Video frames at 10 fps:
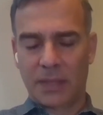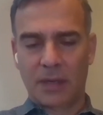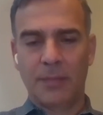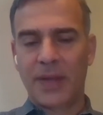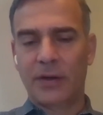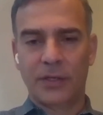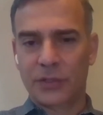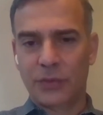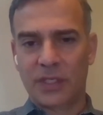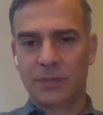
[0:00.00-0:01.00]
competitor
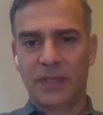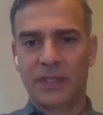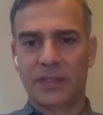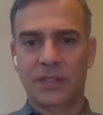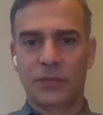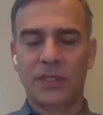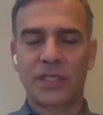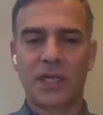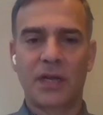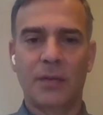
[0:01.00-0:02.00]
to us, but it's a real
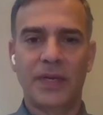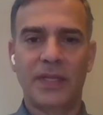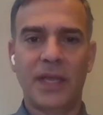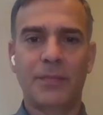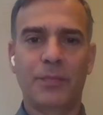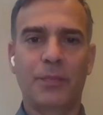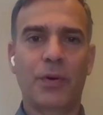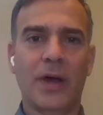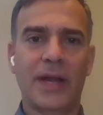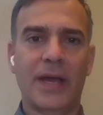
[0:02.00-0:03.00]
estate company. They
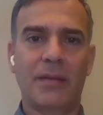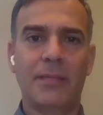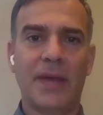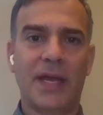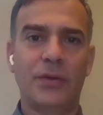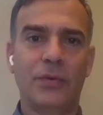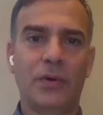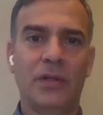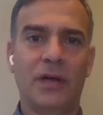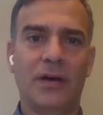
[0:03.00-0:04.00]
brought out a
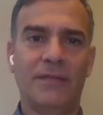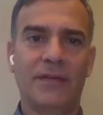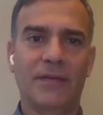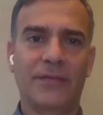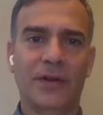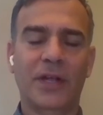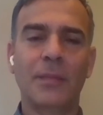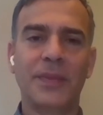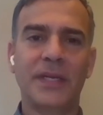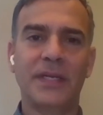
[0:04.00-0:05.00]
manual of for
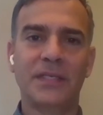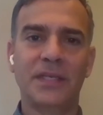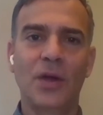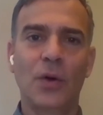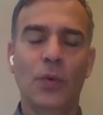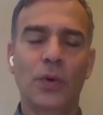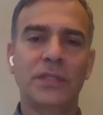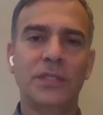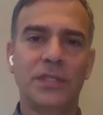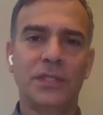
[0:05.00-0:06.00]
companies what
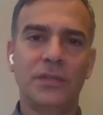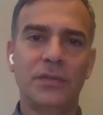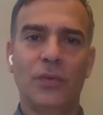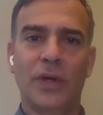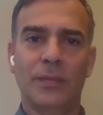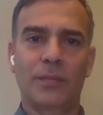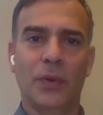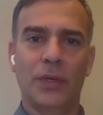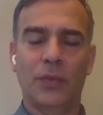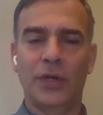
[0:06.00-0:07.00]
to do
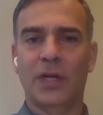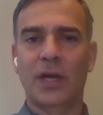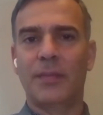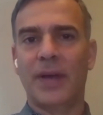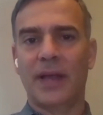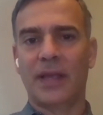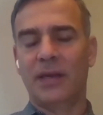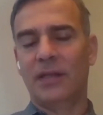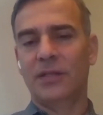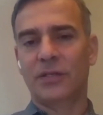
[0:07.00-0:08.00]
when you come back,
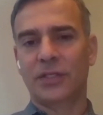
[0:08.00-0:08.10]
and their